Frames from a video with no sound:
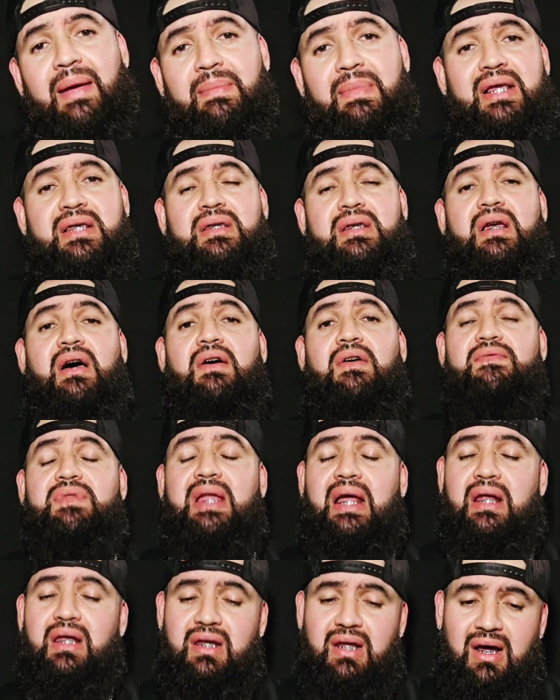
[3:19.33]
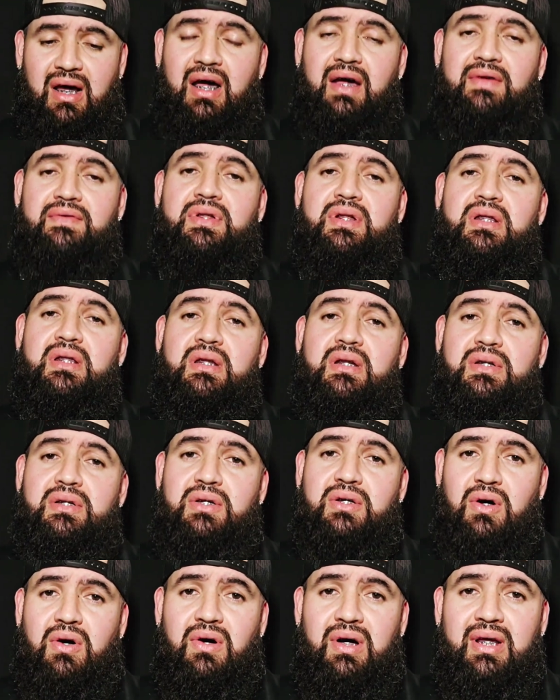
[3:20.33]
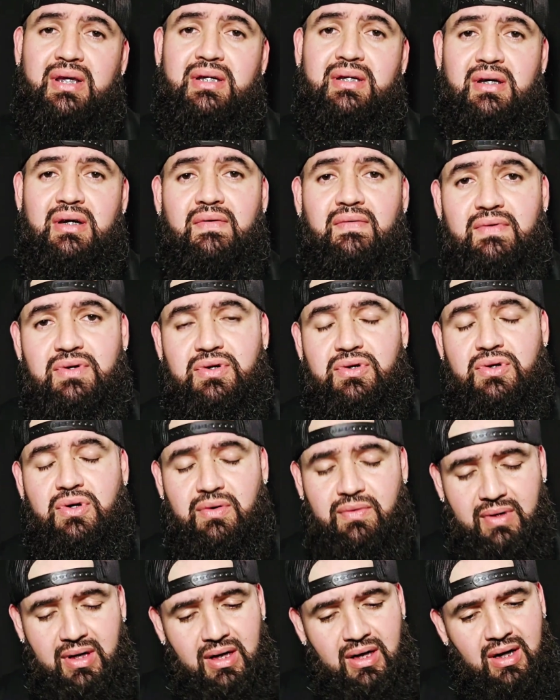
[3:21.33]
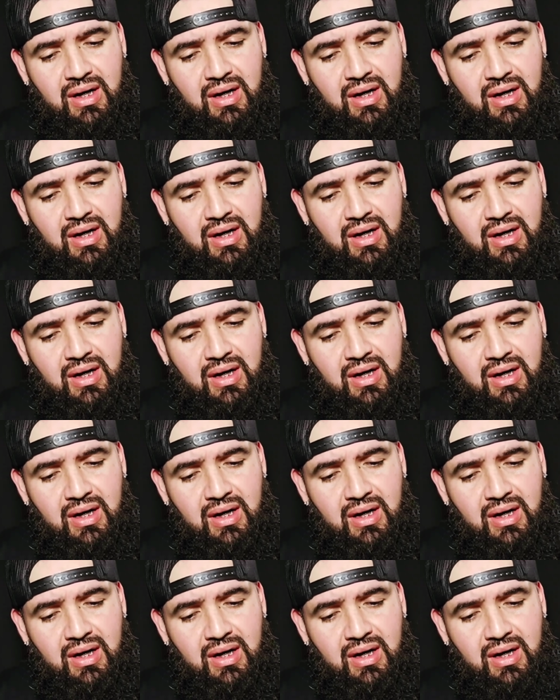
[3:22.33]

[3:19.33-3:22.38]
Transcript: myself that loves the sterling silver jewelry.